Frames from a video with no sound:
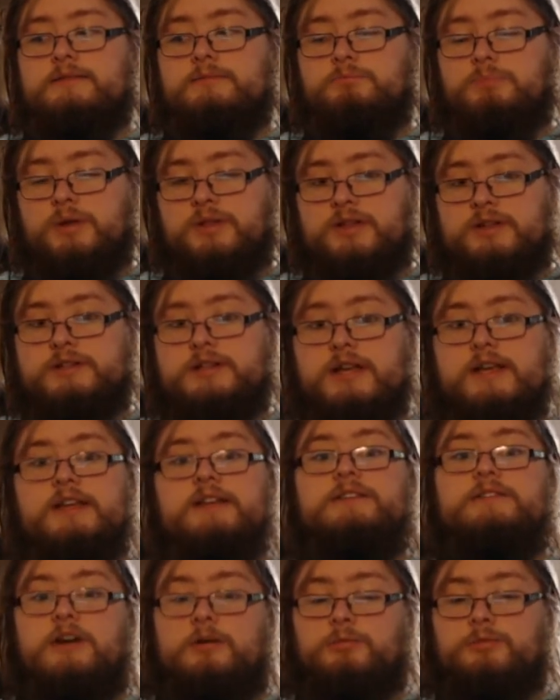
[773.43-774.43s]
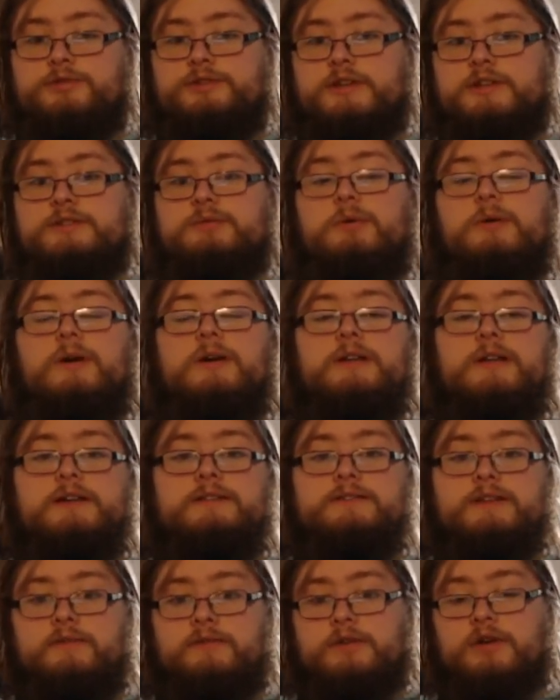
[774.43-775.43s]
But the ticket doubles it, so I got like
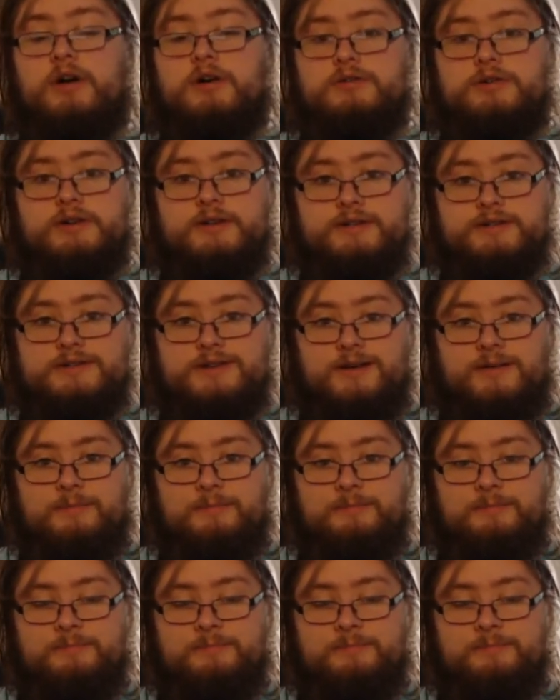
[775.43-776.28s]
700 and some.